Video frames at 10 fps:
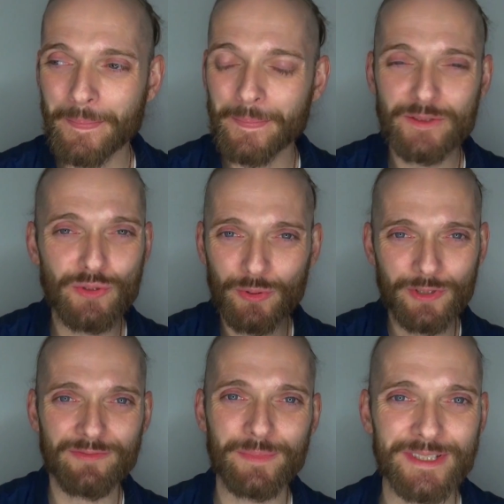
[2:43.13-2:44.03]
There's no
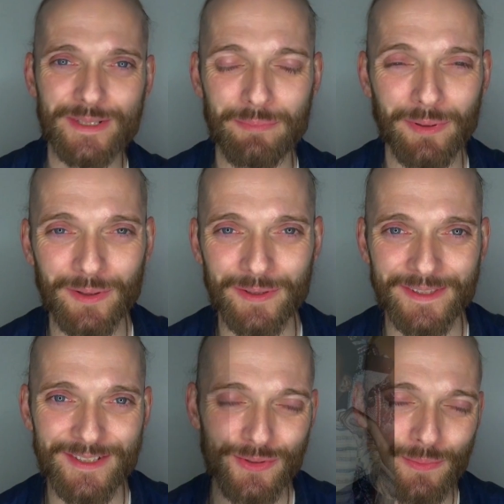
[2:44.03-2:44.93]
government support,
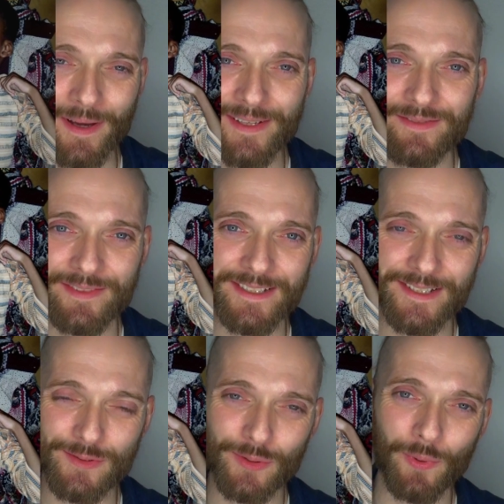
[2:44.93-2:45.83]
there's no benefits,
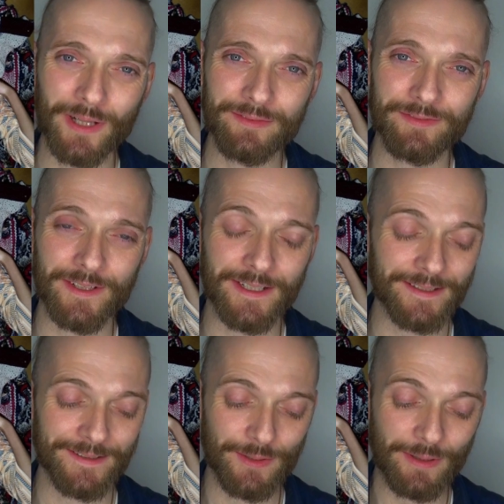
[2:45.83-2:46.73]
there's no welfare.
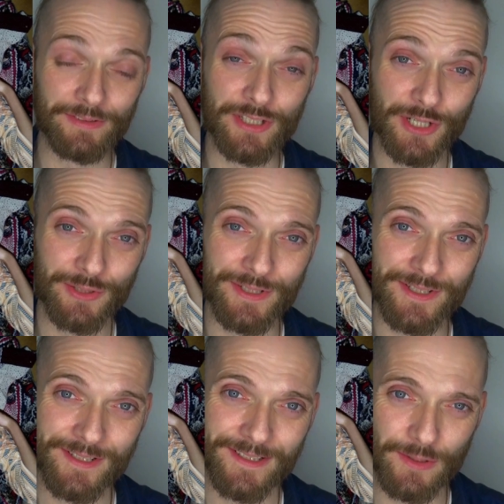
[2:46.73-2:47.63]
You have a
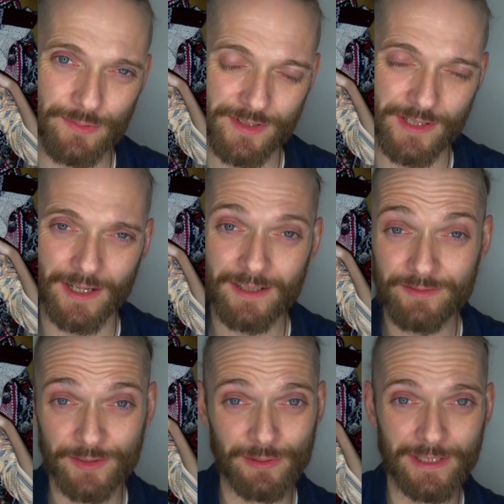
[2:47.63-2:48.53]
choice. You starve
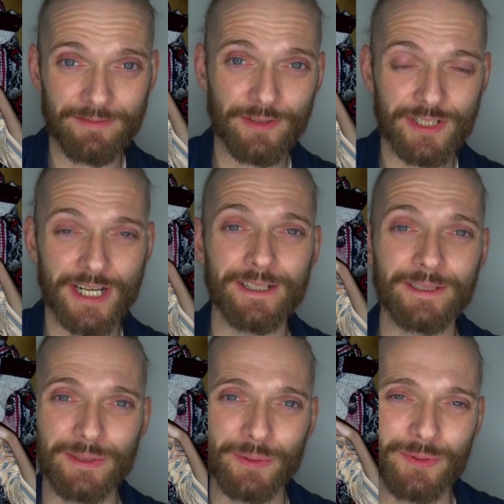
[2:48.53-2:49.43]
or you leave your child
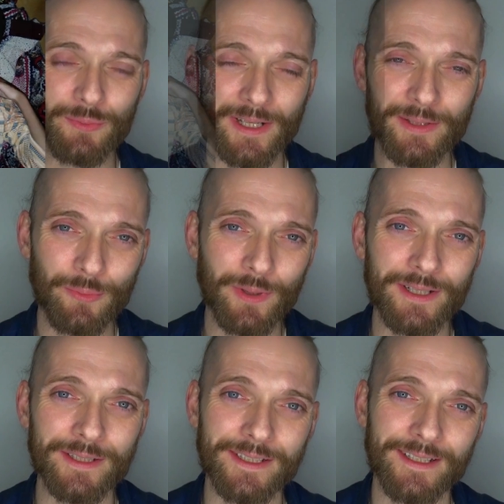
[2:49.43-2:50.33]
alone while you
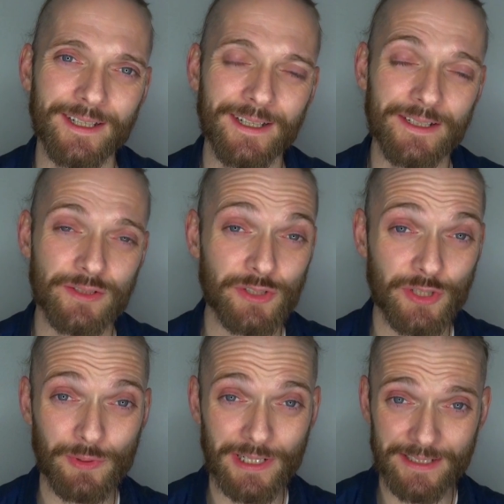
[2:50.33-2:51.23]
work. So she
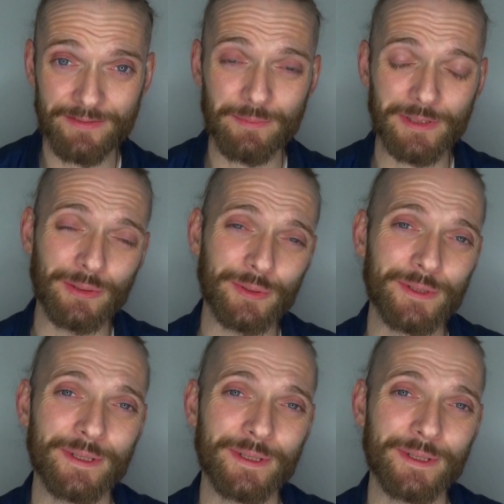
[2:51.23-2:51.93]
would leave him alone.